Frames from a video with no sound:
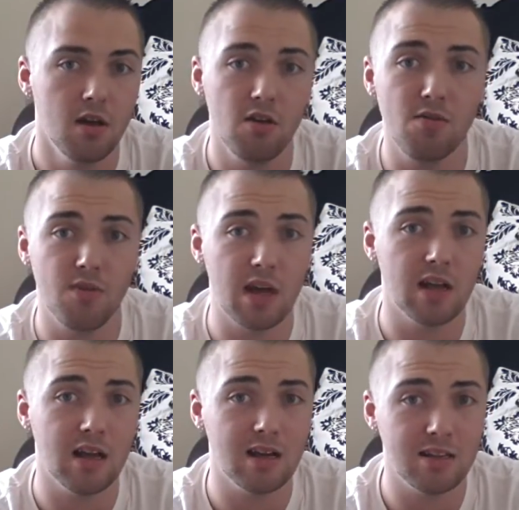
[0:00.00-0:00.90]
you
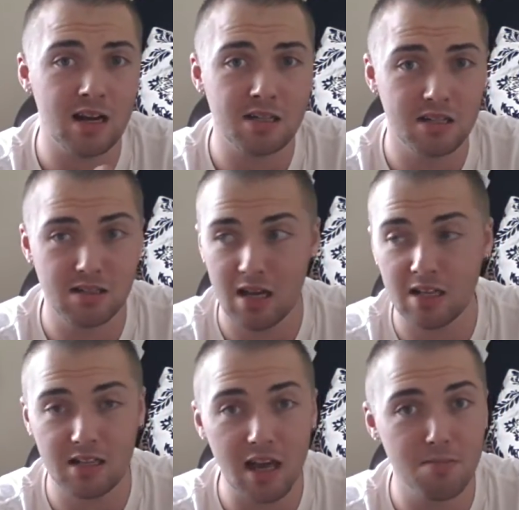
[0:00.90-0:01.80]
think
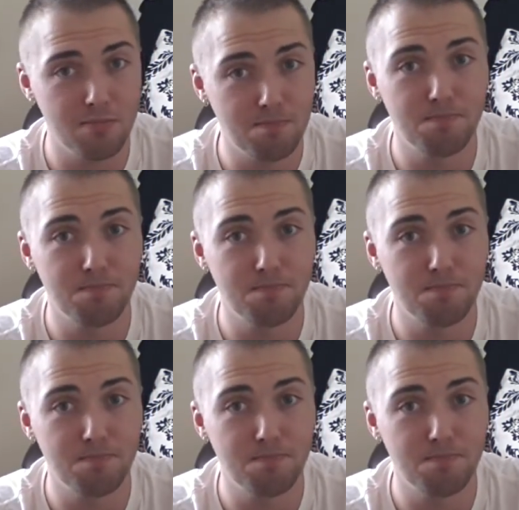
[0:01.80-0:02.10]
that's getting